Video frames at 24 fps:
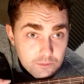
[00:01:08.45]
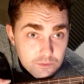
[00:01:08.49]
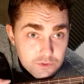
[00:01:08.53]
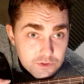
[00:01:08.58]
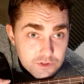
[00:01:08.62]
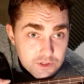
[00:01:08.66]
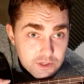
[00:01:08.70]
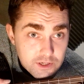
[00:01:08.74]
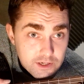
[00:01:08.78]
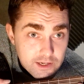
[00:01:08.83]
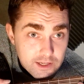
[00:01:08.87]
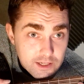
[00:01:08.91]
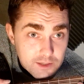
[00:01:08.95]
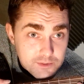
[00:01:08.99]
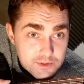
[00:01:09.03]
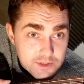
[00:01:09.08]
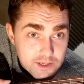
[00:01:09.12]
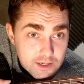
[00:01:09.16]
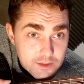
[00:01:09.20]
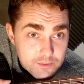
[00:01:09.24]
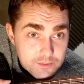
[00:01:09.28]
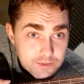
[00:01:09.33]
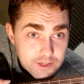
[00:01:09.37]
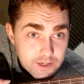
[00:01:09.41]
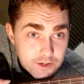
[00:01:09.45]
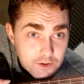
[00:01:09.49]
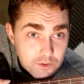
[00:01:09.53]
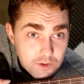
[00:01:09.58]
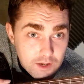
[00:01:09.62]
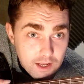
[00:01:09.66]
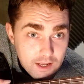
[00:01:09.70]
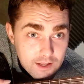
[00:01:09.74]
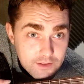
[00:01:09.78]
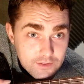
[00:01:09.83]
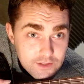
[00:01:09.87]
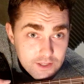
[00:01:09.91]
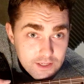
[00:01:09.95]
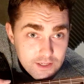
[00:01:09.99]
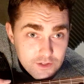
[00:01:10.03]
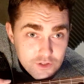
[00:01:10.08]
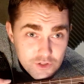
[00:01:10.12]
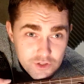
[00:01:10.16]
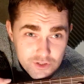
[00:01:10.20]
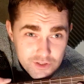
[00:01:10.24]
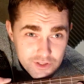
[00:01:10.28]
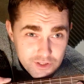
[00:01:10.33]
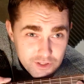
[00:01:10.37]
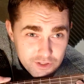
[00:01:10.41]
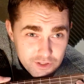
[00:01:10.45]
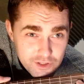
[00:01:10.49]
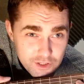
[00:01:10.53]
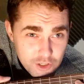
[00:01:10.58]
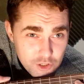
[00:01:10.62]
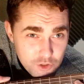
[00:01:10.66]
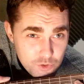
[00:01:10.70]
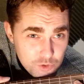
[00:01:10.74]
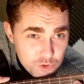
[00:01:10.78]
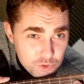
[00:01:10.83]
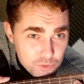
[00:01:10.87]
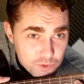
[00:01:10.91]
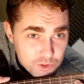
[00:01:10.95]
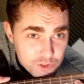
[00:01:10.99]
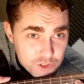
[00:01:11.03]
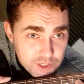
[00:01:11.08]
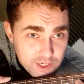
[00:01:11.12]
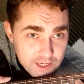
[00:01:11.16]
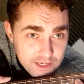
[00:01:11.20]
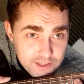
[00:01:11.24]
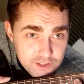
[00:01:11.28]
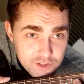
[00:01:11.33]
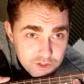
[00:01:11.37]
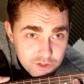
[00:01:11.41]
which kind of helps get them down, and then just the usual checks.